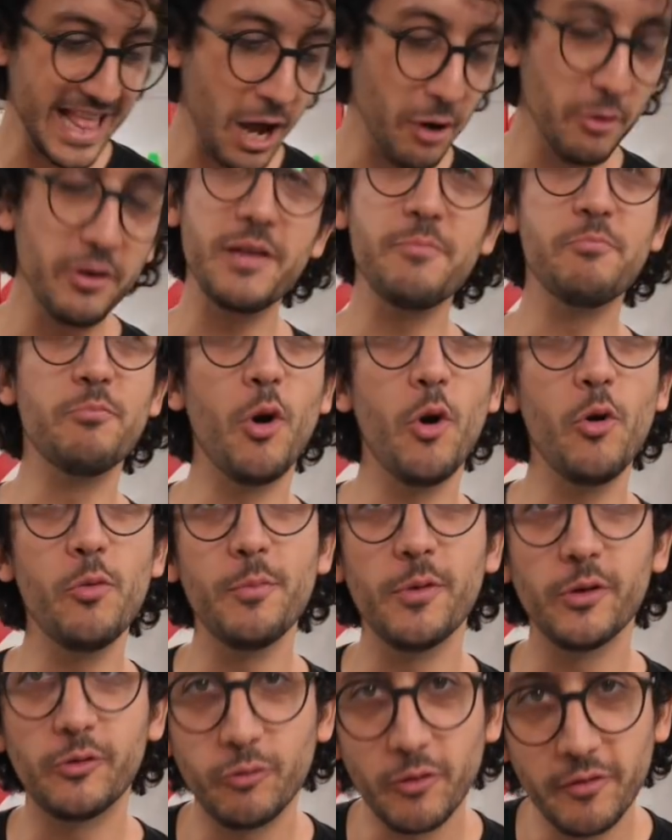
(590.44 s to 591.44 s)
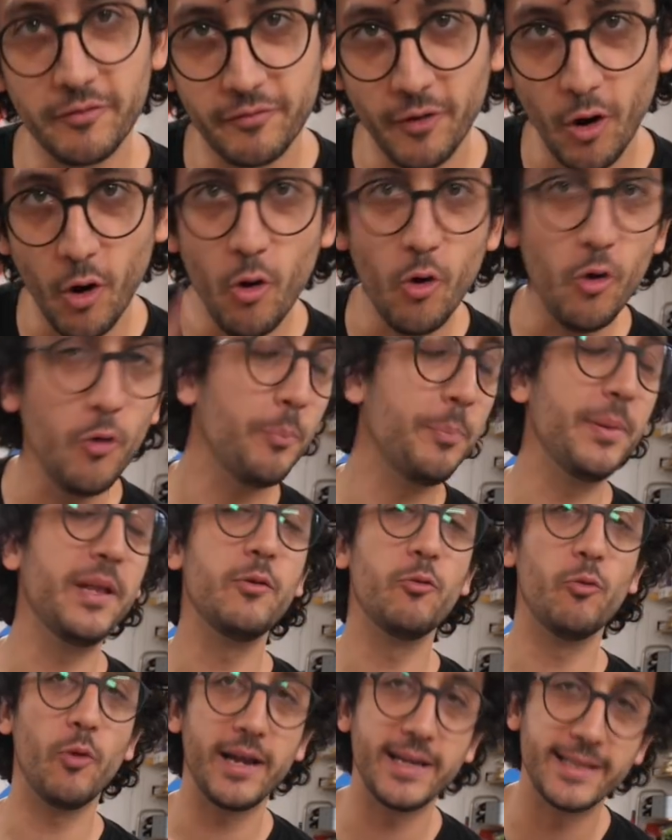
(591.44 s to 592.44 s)
now the moment we've all
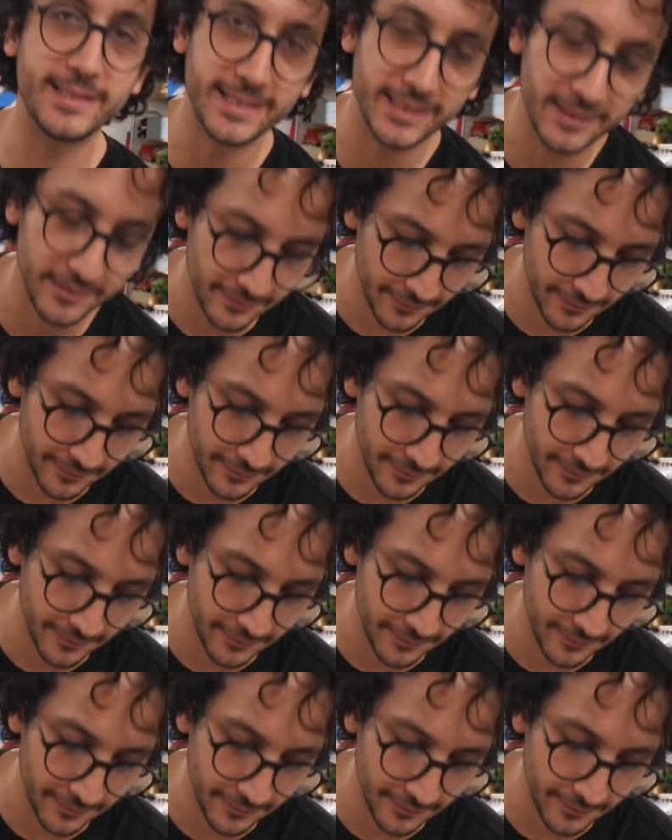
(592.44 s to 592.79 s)
been waiting